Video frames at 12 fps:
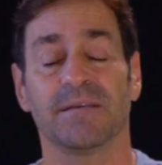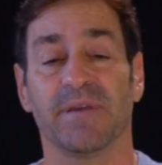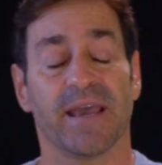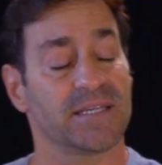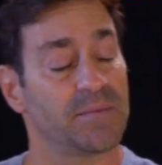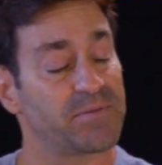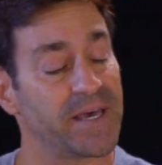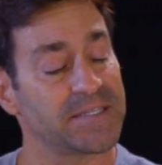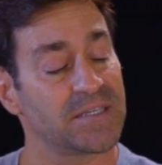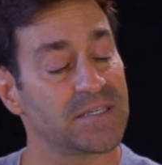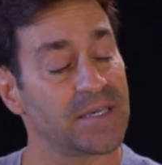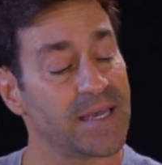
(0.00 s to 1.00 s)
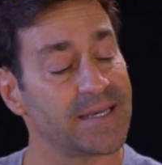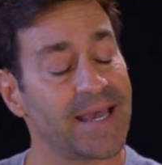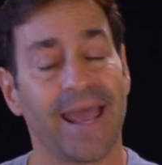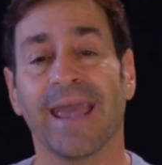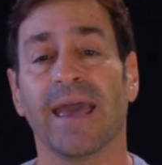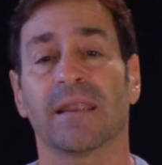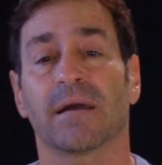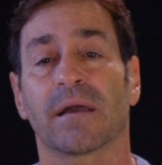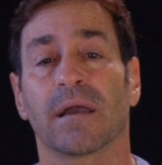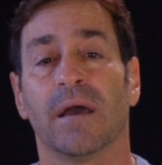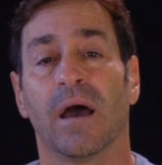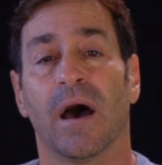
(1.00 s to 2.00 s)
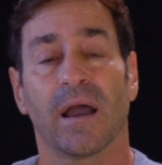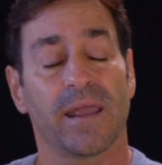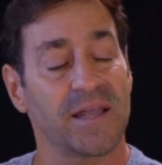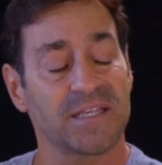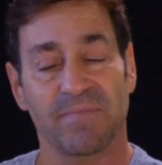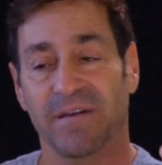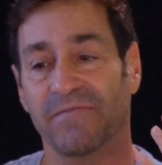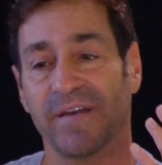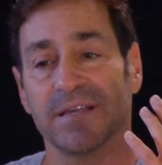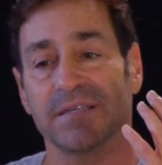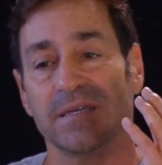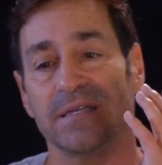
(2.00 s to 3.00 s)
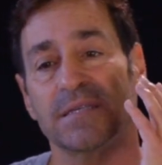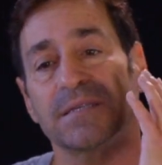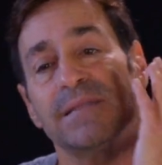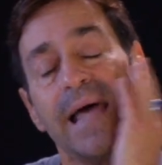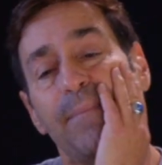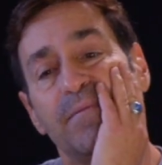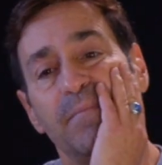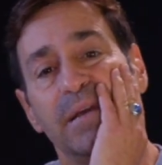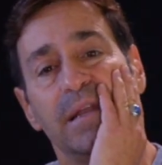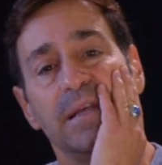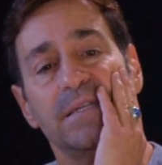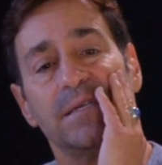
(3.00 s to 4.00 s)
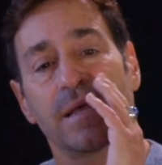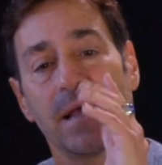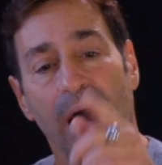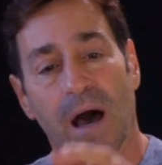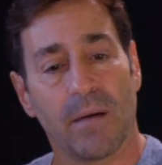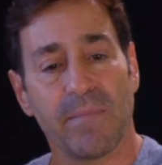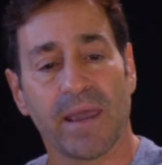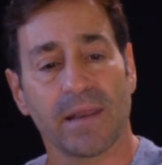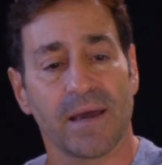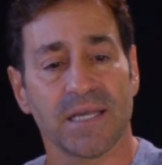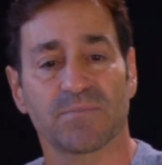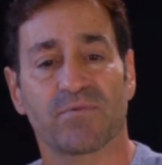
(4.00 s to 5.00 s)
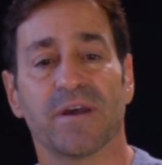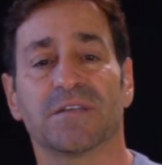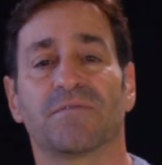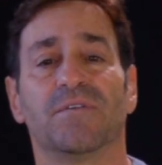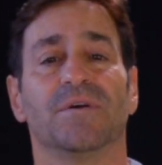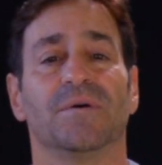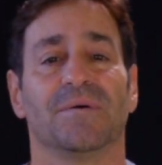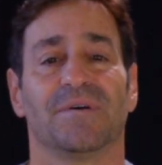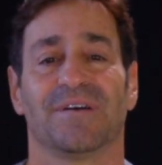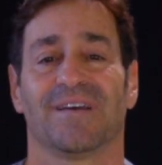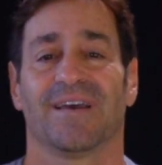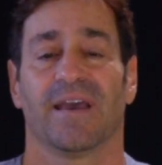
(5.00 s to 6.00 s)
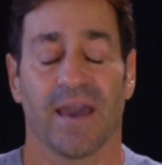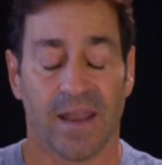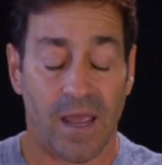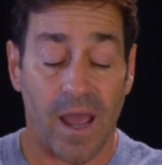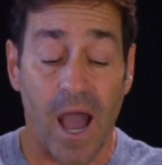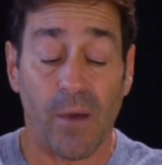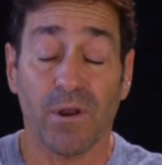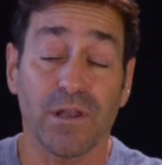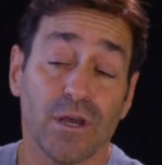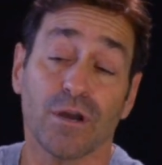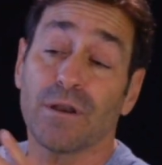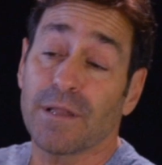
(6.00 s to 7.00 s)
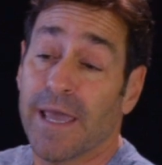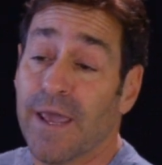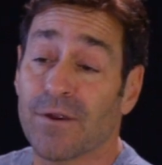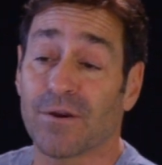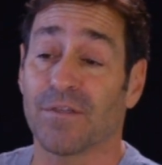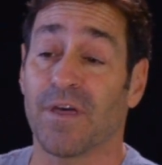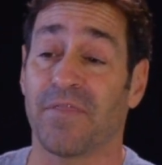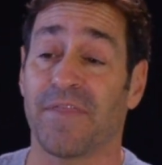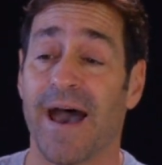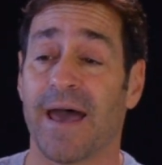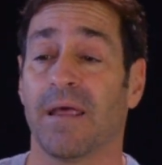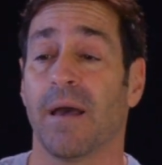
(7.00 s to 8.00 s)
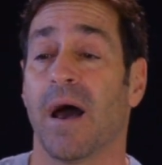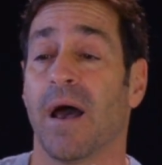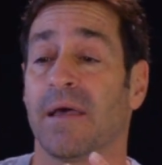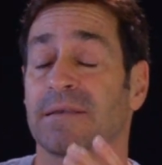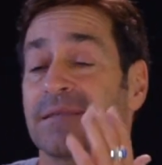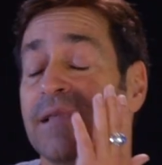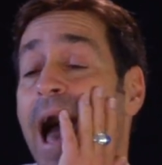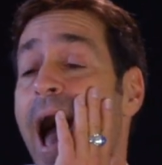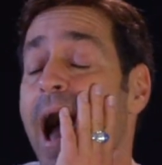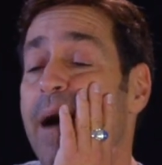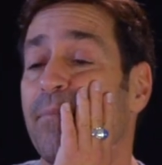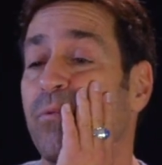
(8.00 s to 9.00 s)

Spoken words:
to me, as he placed his hand against my face, he slapped me and he said, "I'll make a nice price for you." And I would learn later that that slap,